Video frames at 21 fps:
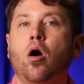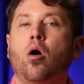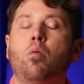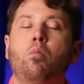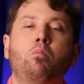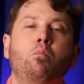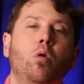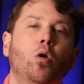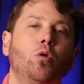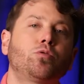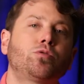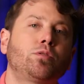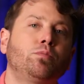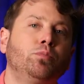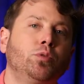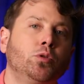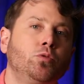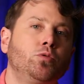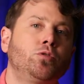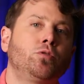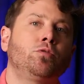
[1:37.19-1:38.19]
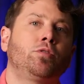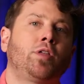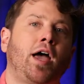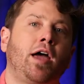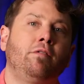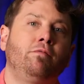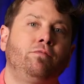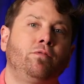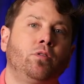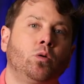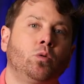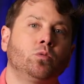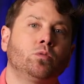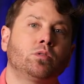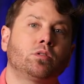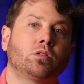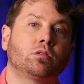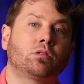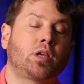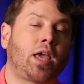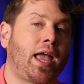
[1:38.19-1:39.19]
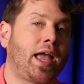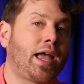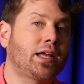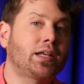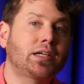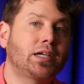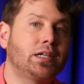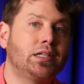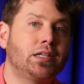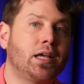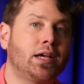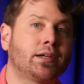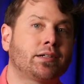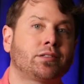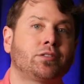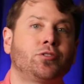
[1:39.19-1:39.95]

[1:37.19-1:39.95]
Most Bluetooth headphones can't connect